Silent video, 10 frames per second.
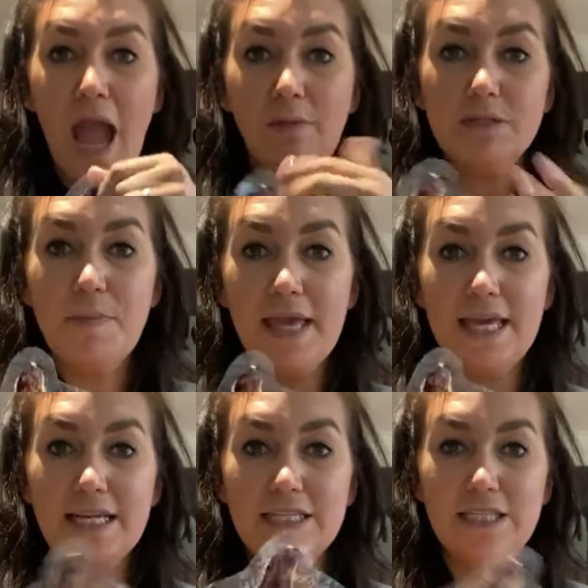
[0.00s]
I was
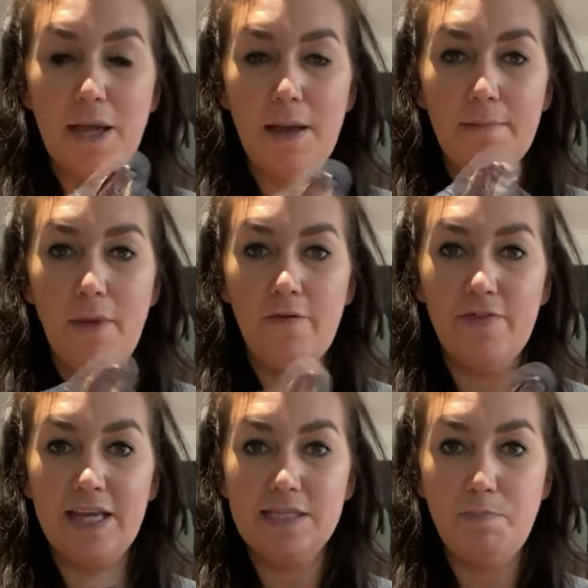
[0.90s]
making some
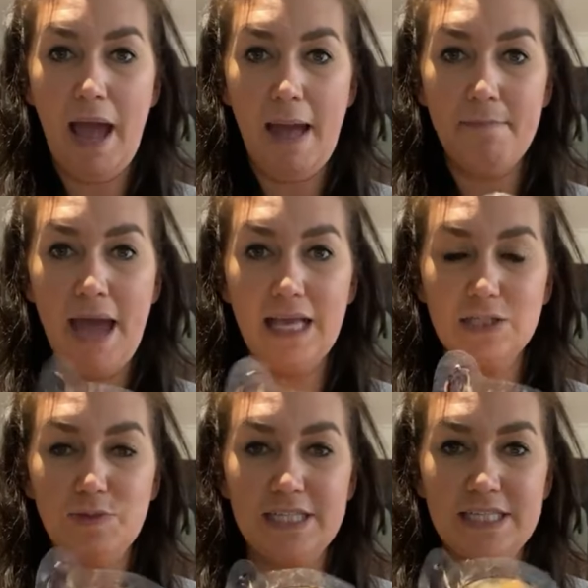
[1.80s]
of these pat
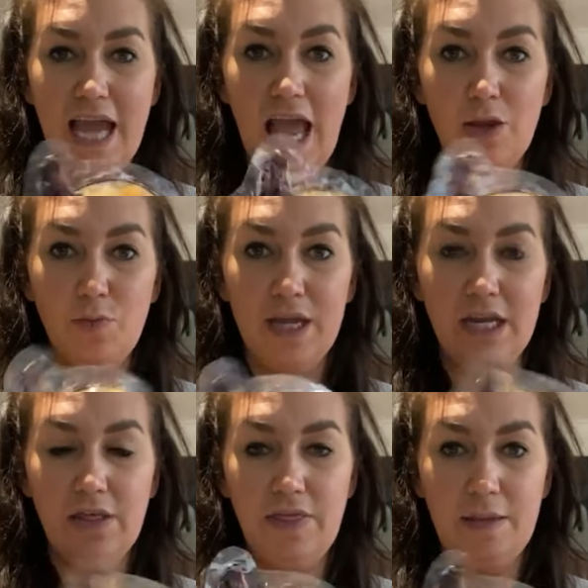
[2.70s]
mats. We did a
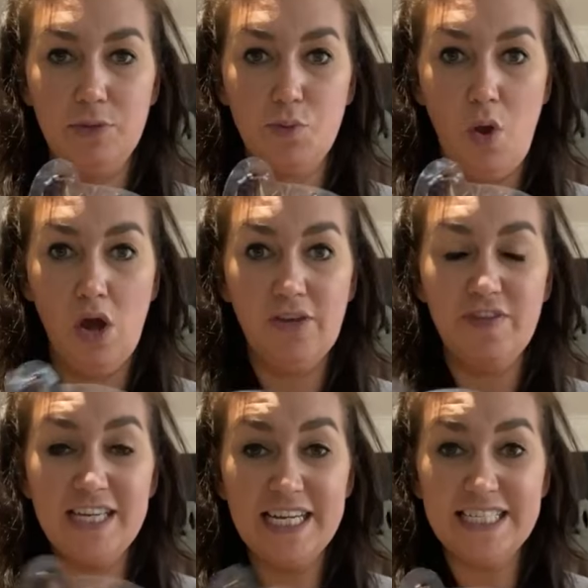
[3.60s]
Halloween themed one.
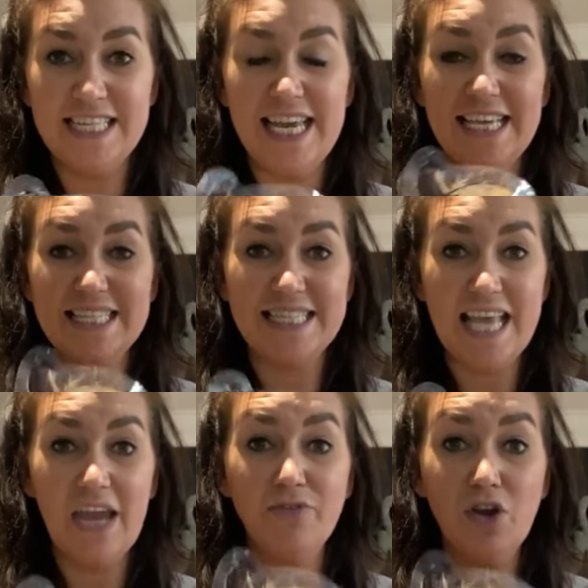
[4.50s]
If you didn't see it, it's
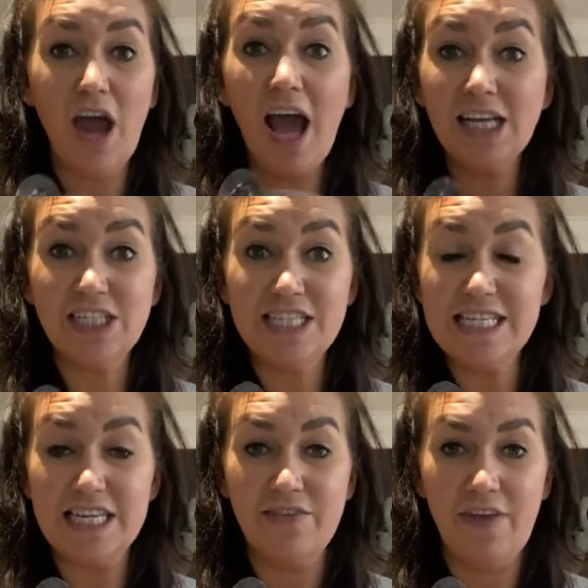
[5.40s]
saved on
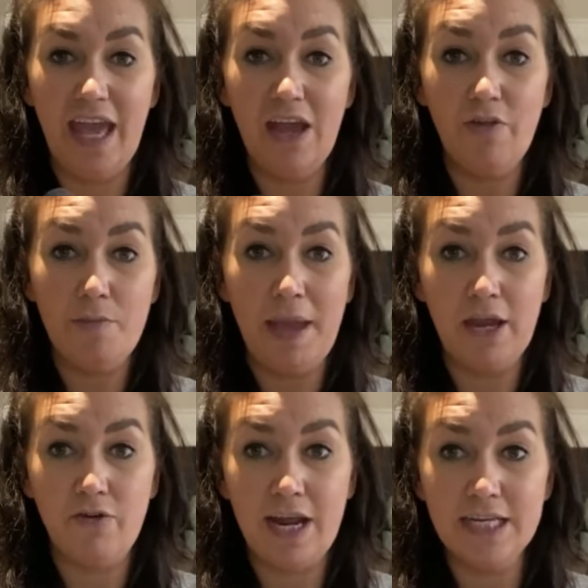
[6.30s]
IGTV on the
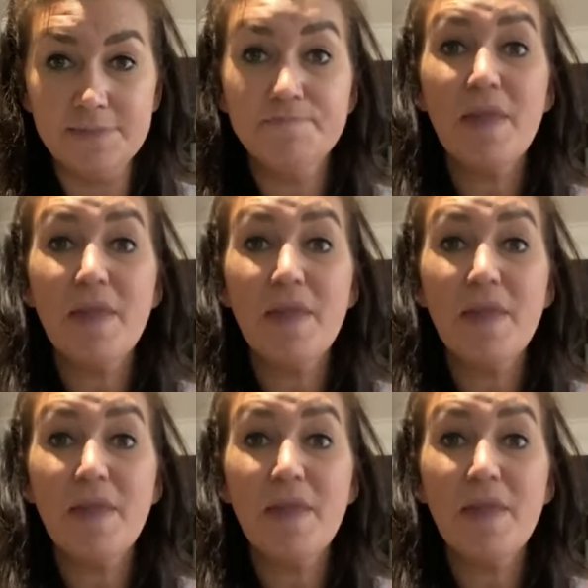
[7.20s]
main grid.